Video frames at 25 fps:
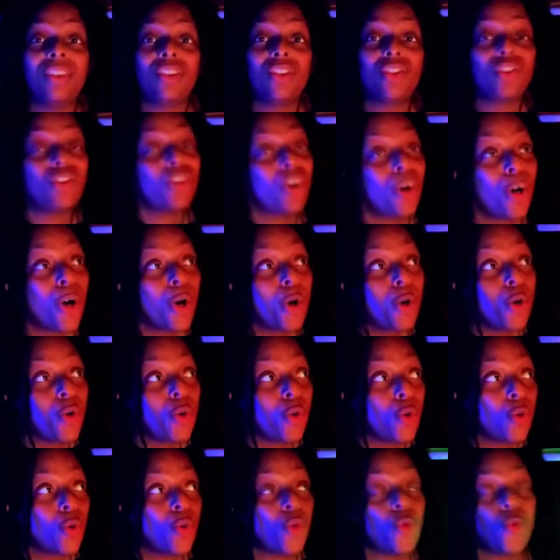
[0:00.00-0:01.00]

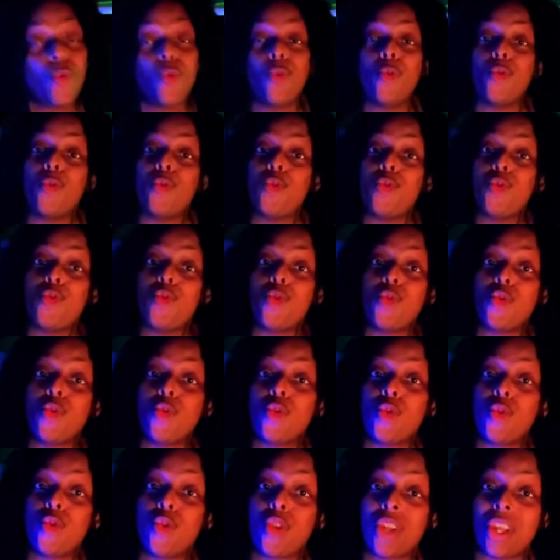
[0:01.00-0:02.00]

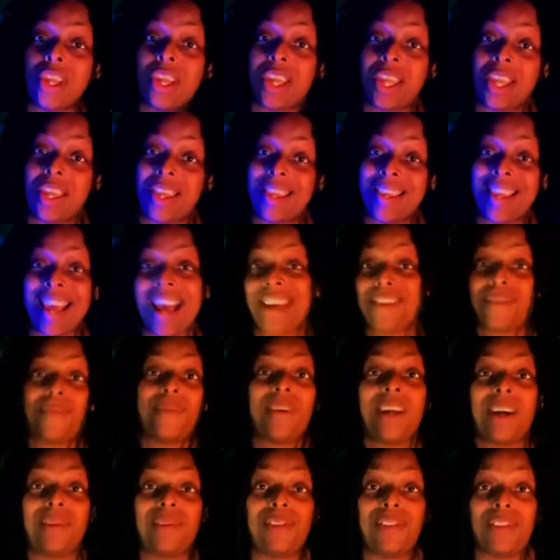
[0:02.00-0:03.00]
so that's
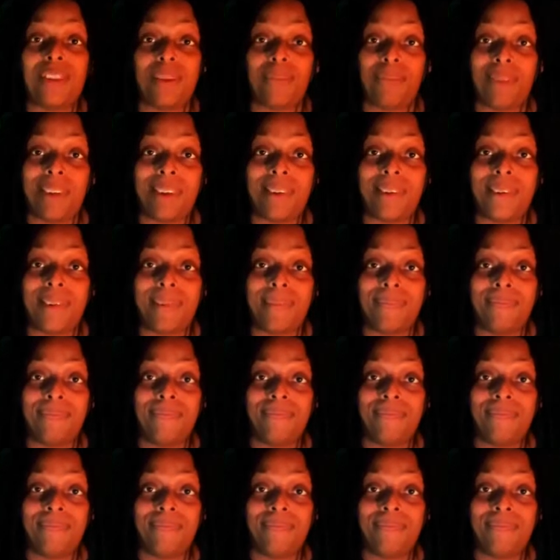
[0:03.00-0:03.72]
what I was attempting to do.